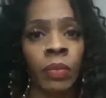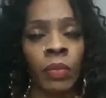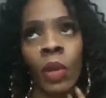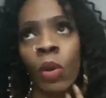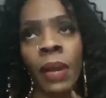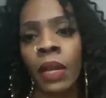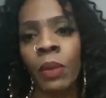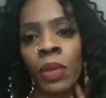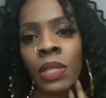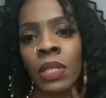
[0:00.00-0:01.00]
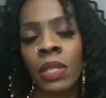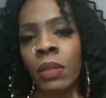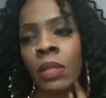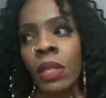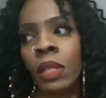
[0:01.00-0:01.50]
Nobody wants
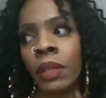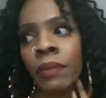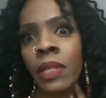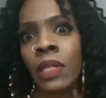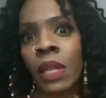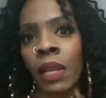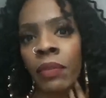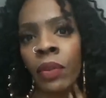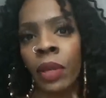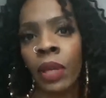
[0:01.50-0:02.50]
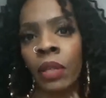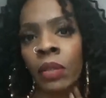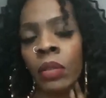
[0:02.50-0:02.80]
to live this life, okay?